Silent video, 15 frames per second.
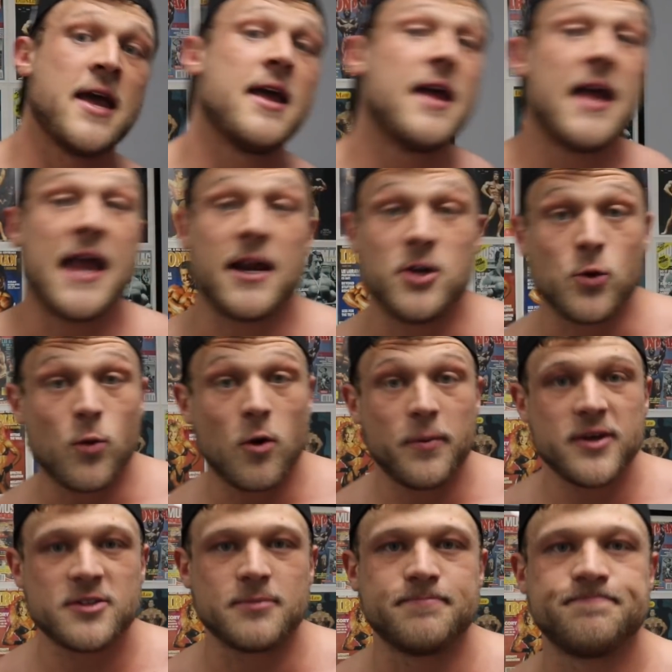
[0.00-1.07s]
and you won't miss
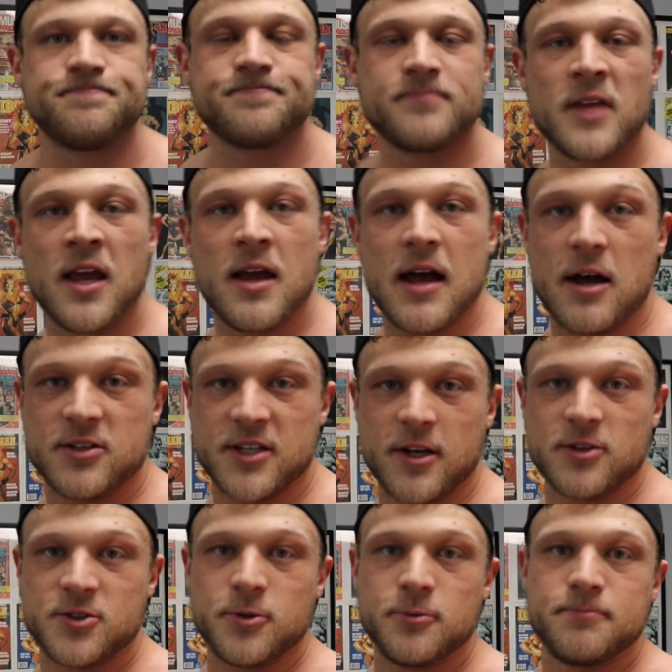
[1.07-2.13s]
them. I'll see y'all
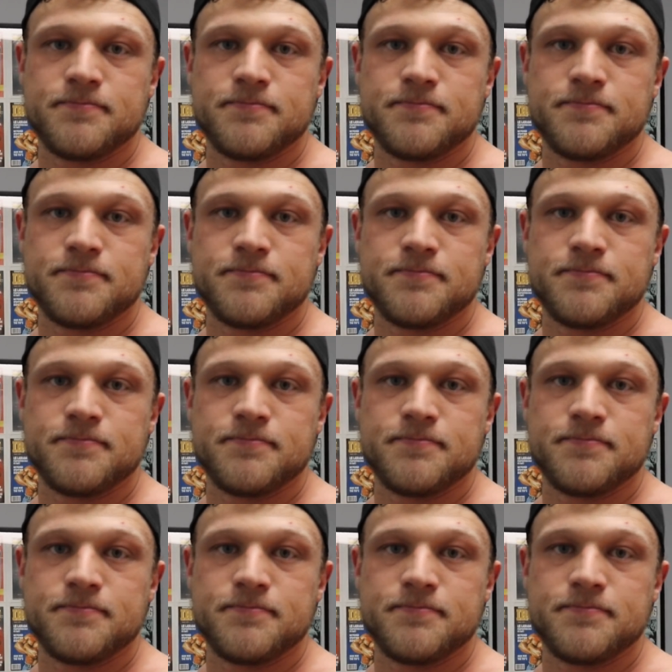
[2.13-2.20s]
soon.